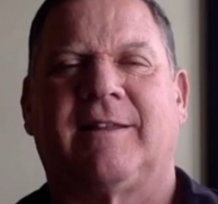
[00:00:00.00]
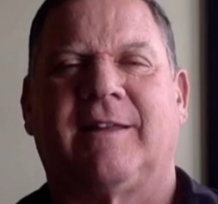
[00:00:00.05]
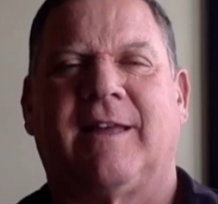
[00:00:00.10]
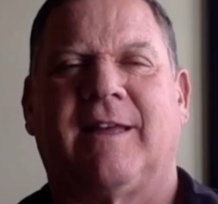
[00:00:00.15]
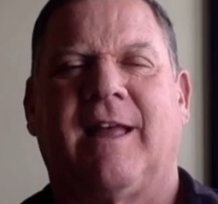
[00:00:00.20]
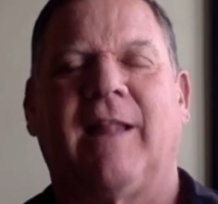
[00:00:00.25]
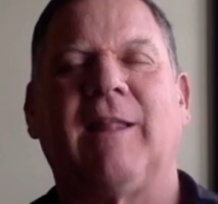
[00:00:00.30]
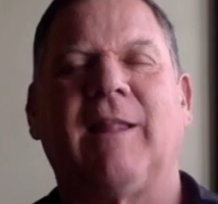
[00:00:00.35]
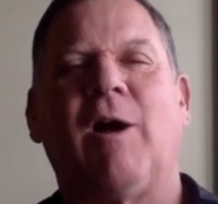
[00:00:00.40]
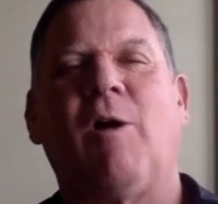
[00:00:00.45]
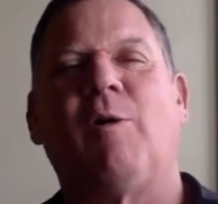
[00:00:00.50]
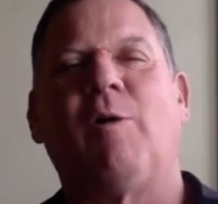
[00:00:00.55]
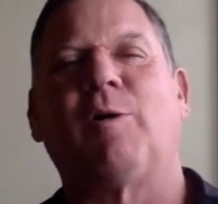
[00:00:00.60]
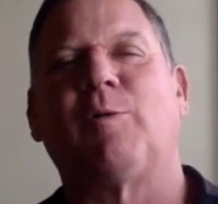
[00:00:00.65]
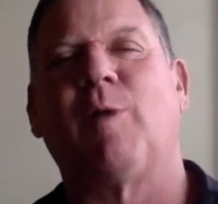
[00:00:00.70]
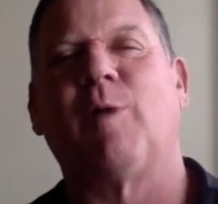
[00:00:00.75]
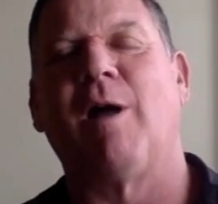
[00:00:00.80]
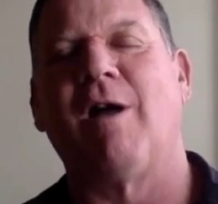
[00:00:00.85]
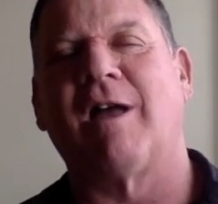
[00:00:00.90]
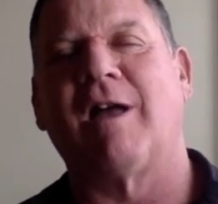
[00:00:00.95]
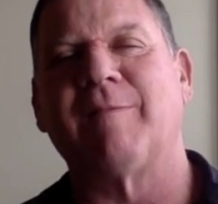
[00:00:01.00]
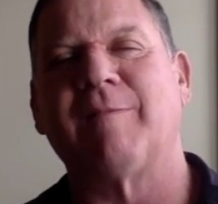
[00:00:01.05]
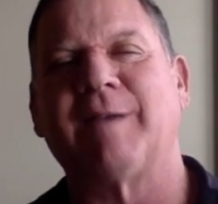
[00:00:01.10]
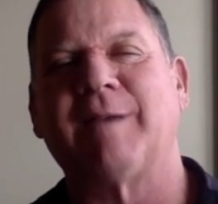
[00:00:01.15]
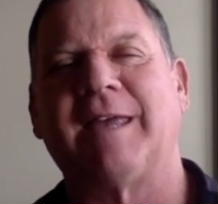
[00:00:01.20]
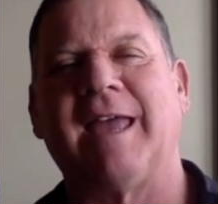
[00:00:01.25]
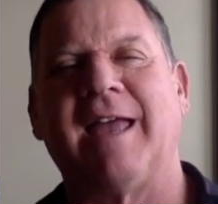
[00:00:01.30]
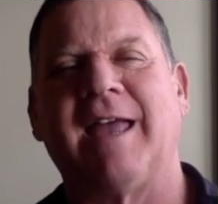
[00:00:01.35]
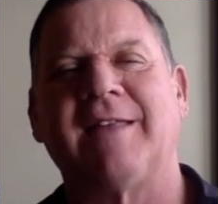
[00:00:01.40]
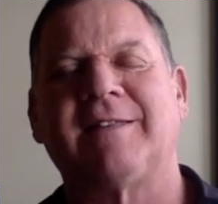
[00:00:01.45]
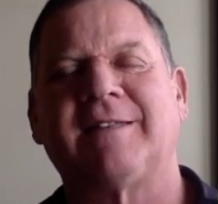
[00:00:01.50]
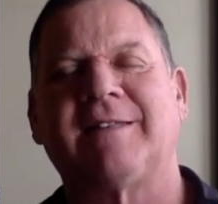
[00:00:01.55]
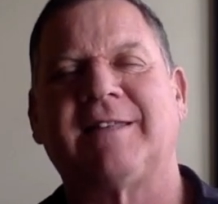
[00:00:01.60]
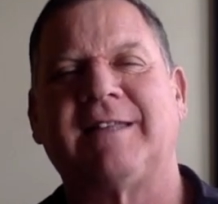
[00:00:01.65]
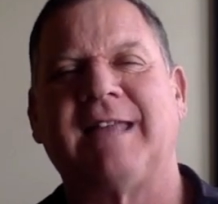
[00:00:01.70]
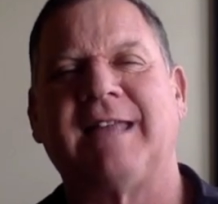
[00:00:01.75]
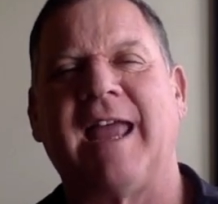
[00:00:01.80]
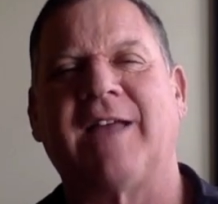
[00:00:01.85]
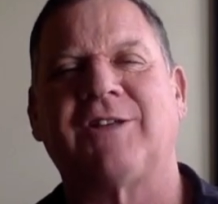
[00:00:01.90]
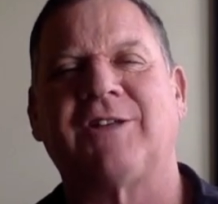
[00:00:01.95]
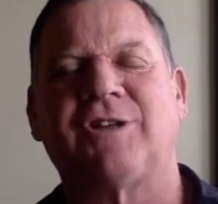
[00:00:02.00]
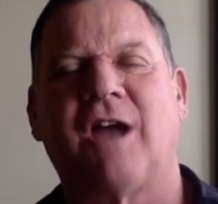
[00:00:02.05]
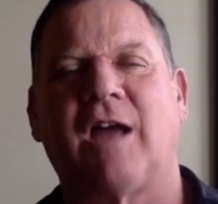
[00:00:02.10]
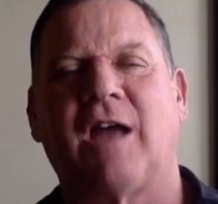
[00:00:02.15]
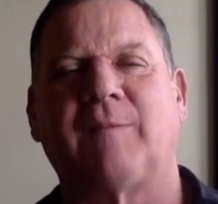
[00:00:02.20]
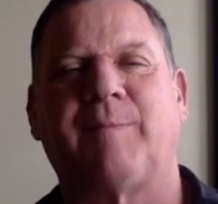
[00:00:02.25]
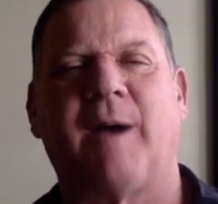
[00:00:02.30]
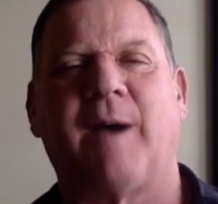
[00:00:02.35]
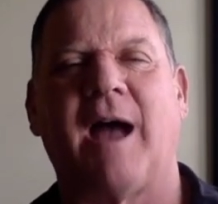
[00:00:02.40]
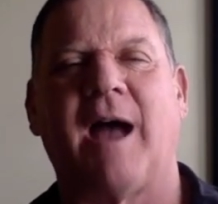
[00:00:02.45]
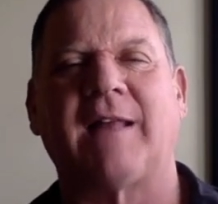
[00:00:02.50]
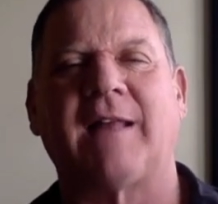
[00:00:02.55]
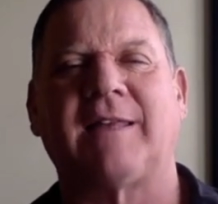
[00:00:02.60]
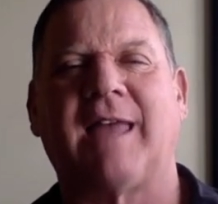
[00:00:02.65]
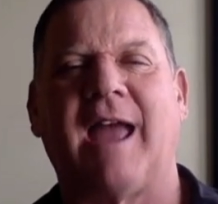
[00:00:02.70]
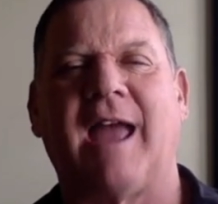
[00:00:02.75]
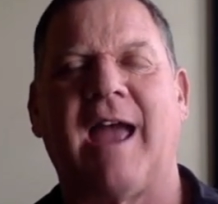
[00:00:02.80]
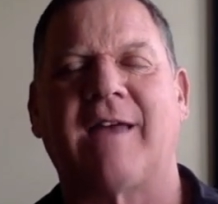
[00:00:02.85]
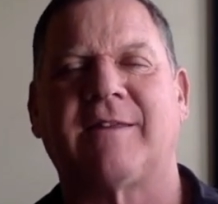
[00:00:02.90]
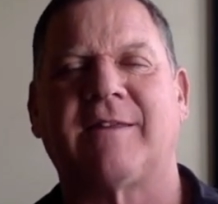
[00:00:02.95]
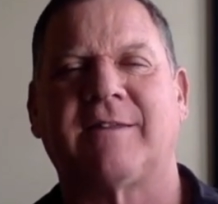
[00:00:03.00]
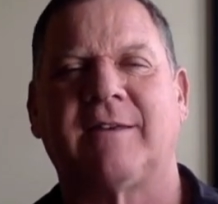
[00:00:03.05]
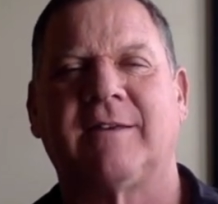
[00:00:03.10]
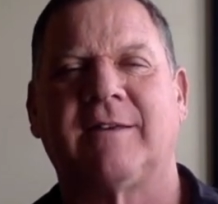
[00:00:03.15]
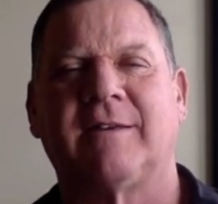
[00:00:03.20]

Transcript: Hello and welcome again to the Dan John podcast.